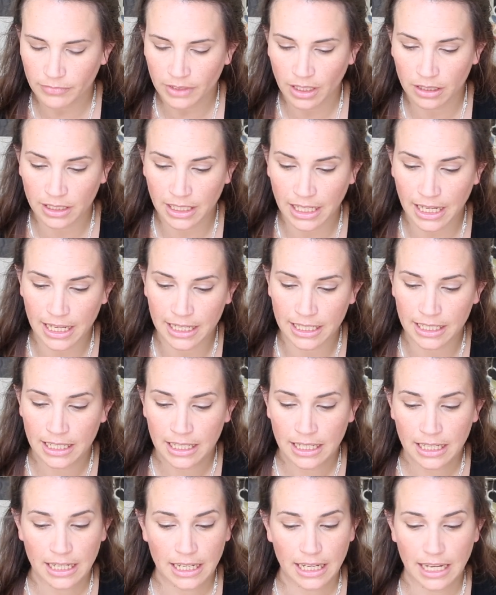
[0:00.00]
Again,
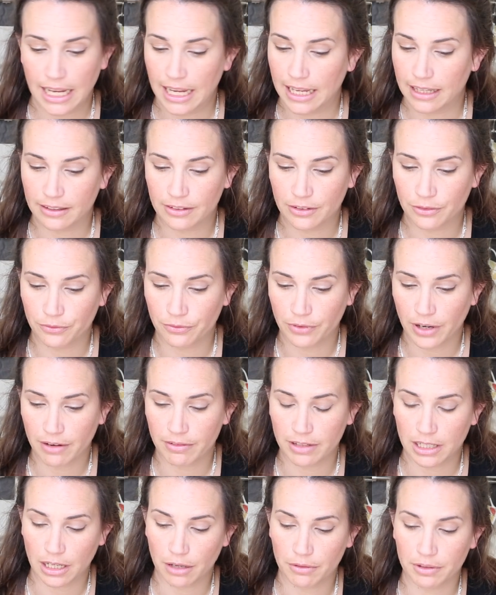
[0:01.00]
it's
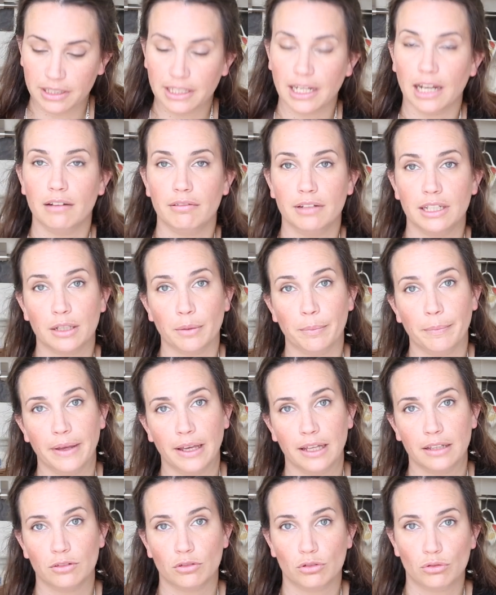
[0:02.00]
very low in calorie
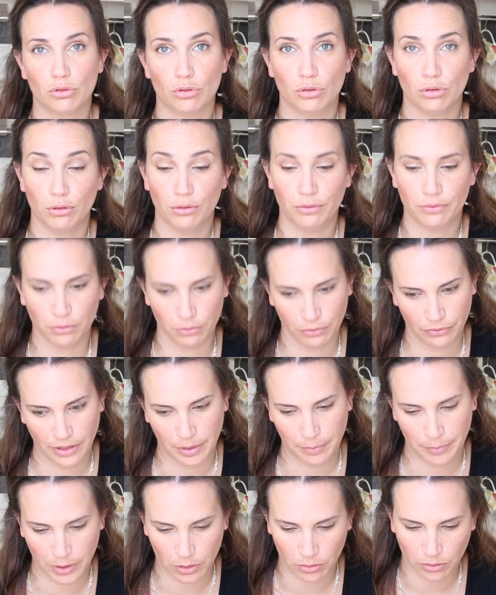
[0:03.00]
compared to full
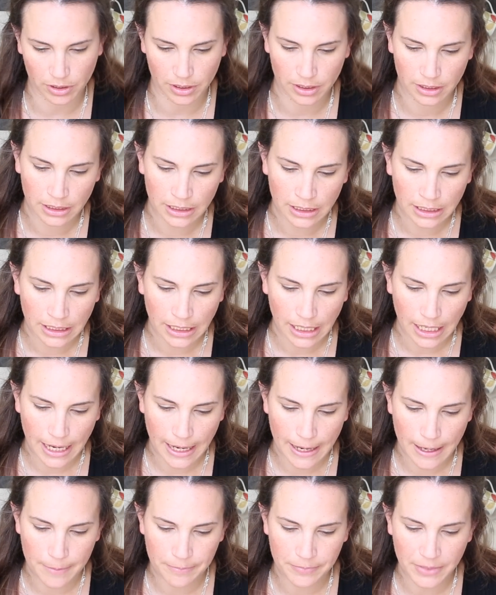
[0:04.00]
fat milk.
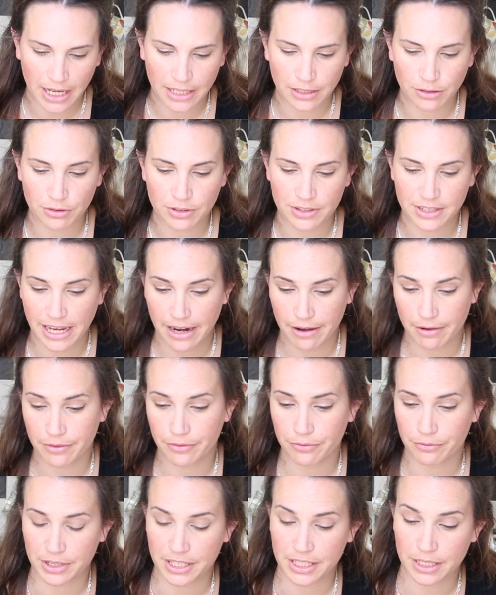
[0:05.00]
I use
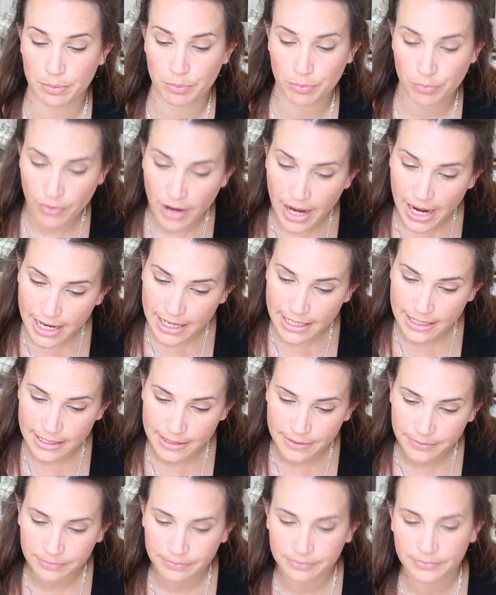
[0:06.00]
dairy-free
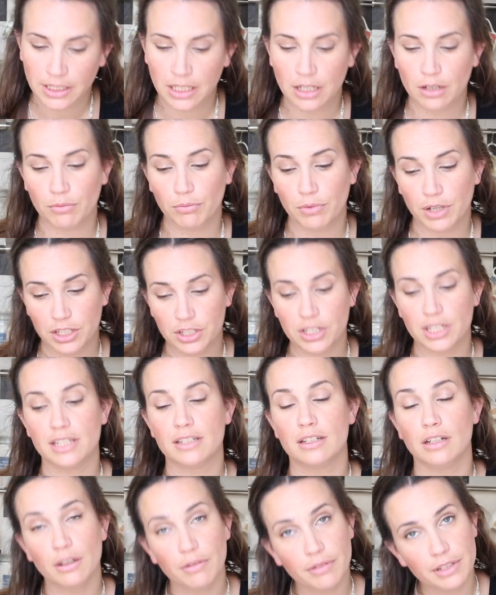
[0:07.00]
spread, which
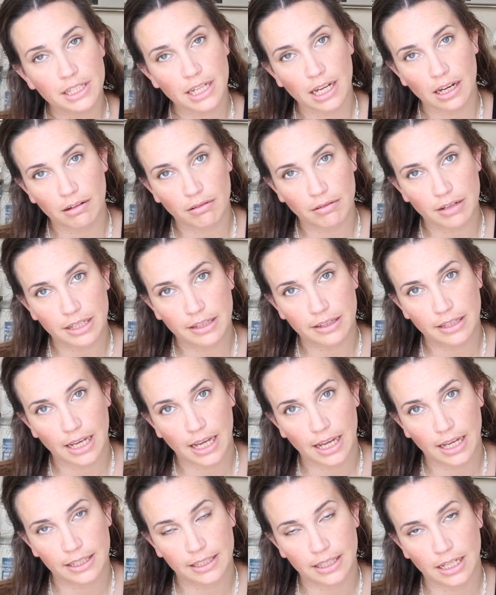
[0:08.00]
is lower in calorie
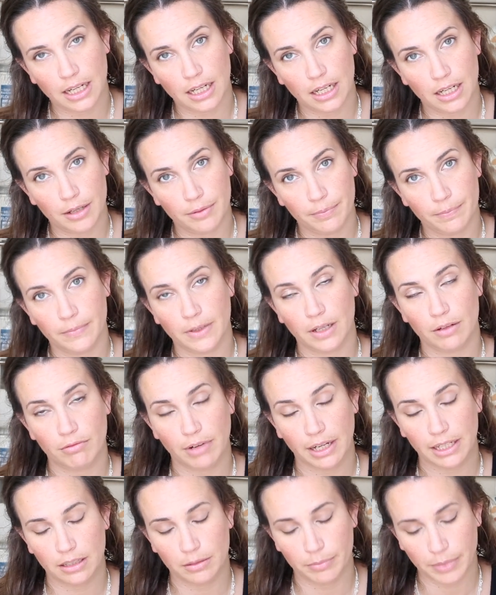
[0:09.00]
than
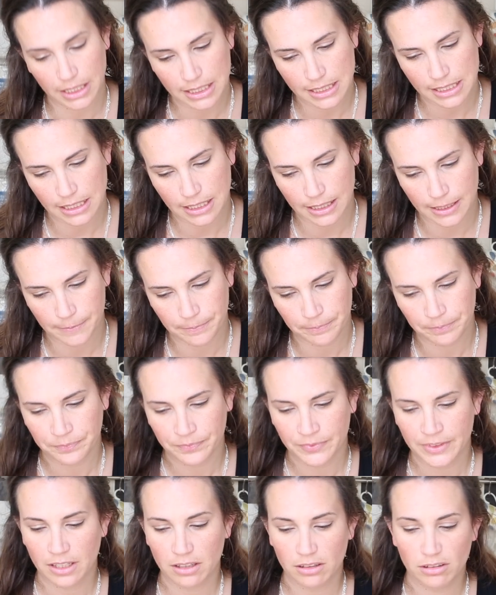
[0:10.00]
regular butter.
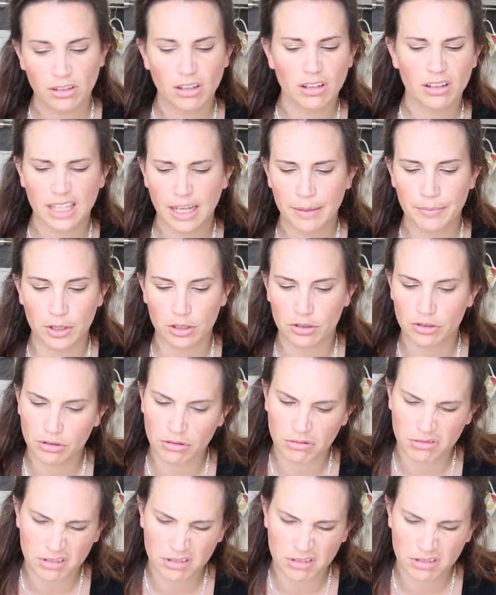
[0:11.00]
Not that much,